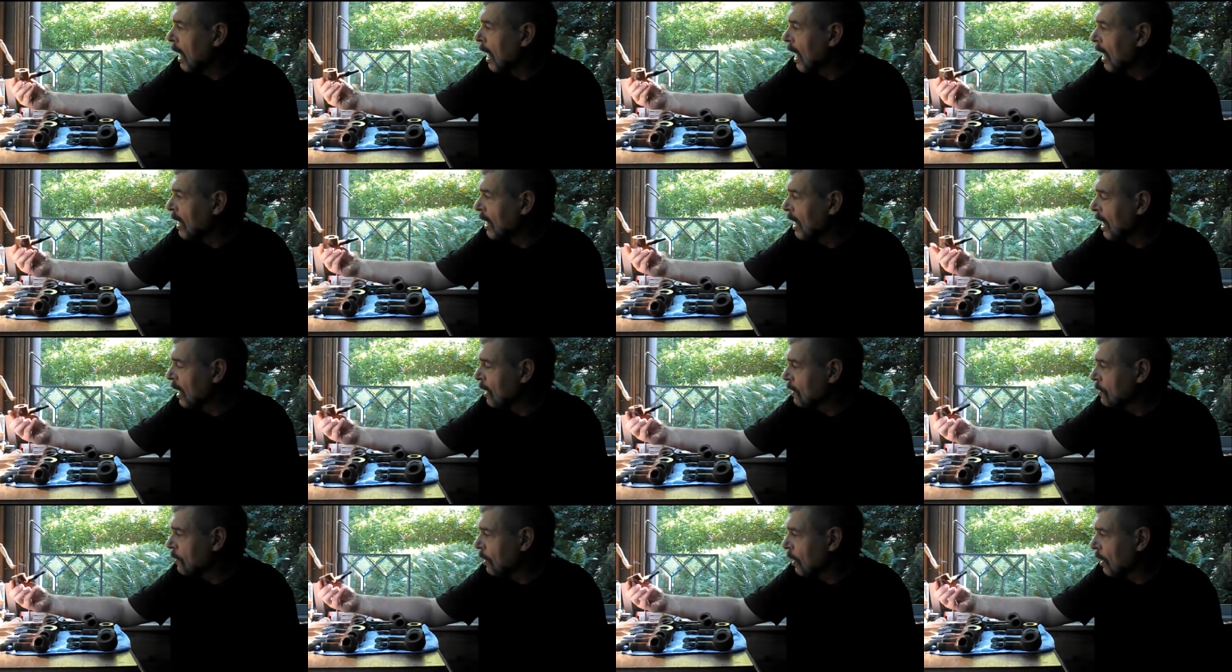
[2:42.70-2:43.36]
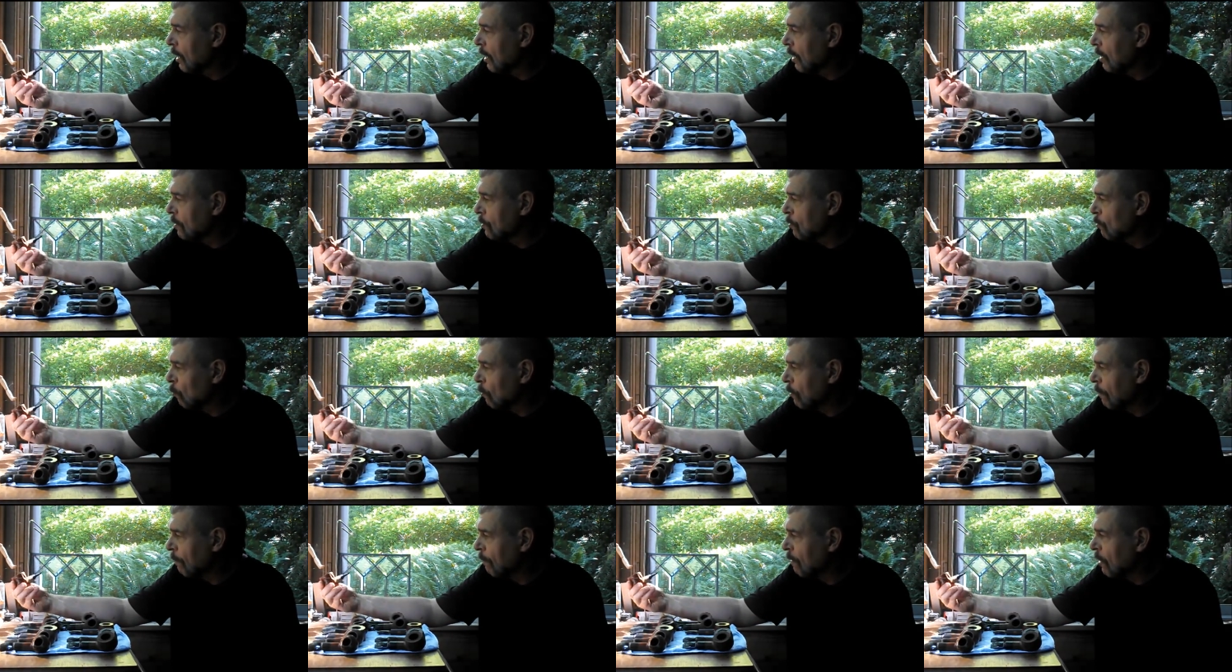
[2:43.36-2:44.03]
And it has a
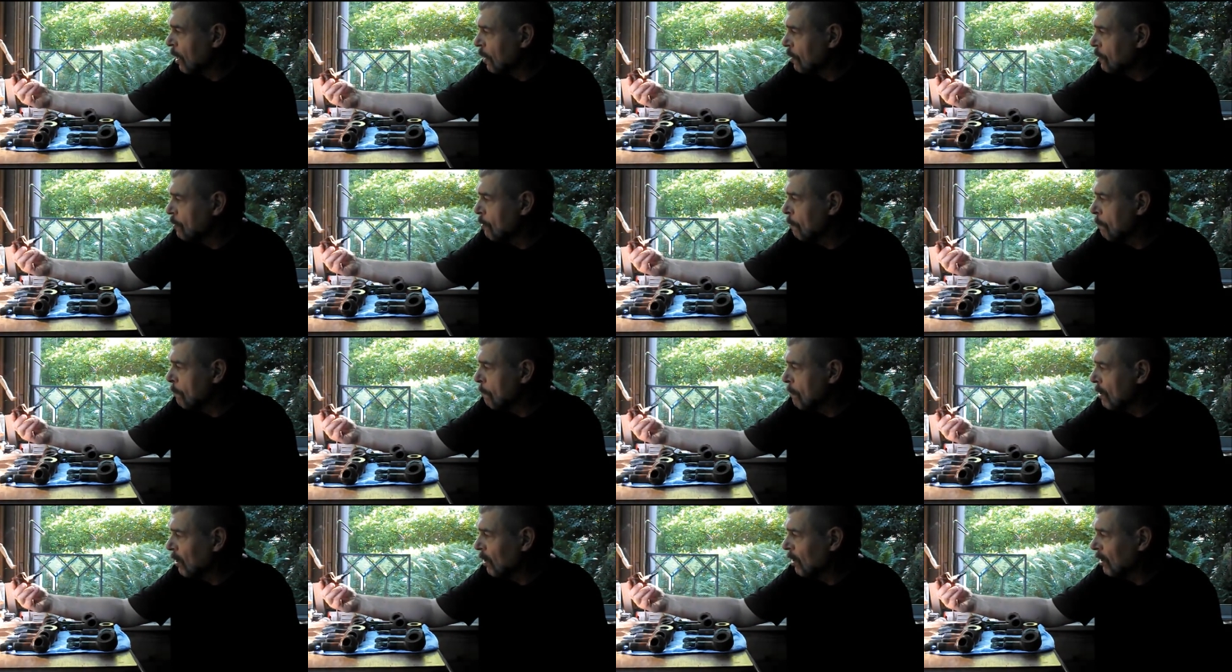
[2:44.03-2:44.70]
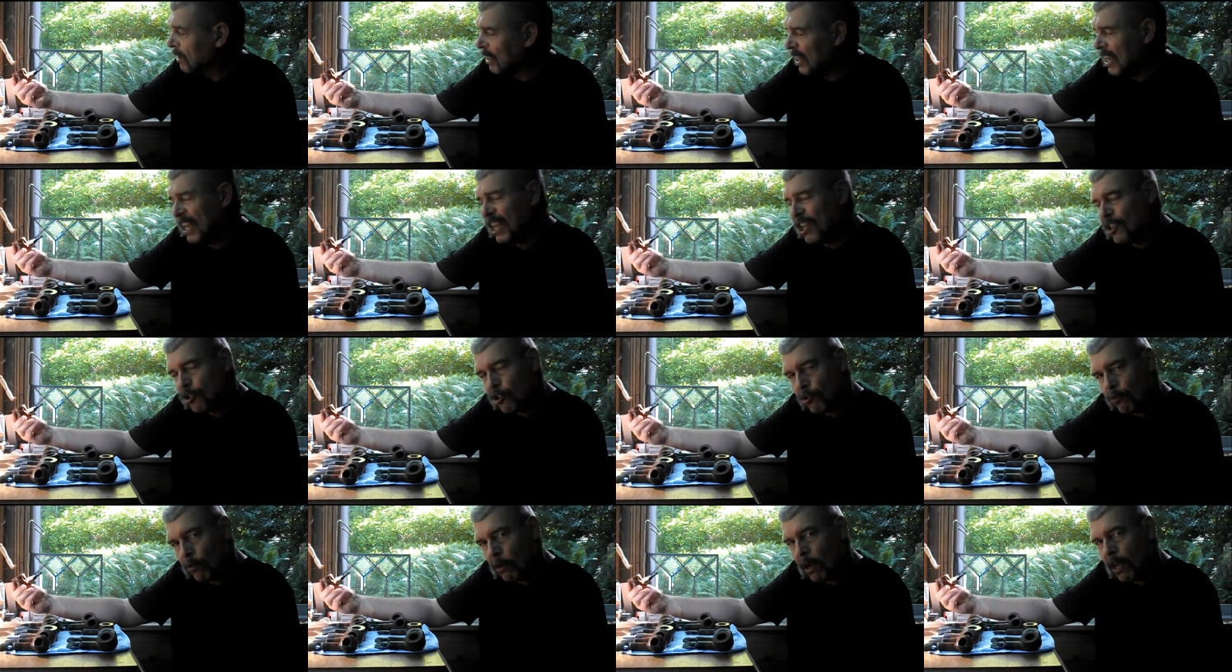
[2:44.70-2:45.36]
sort of
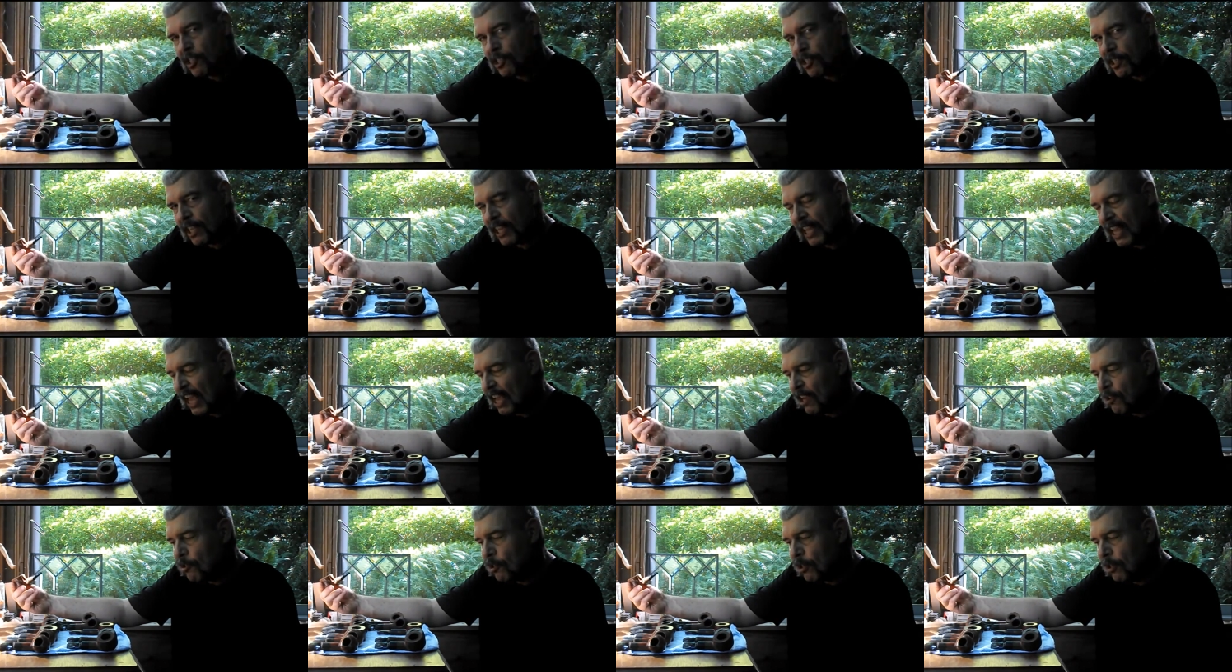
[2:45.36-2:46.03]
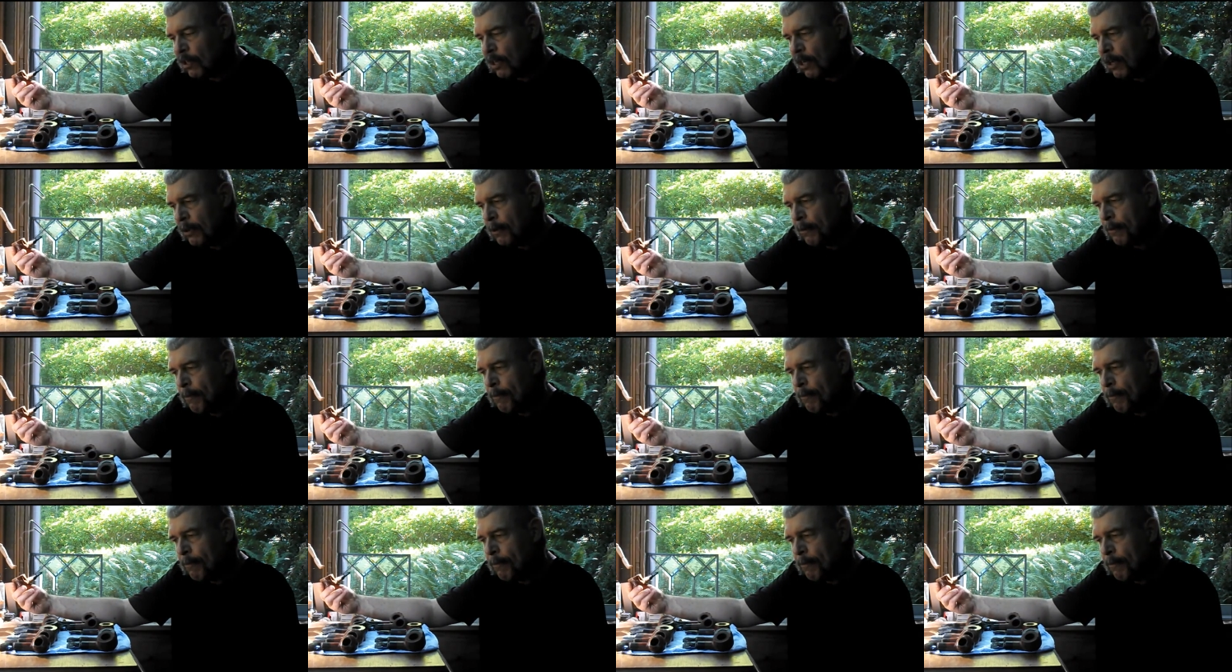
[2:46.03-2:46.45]
CustomBilt-ish rustication.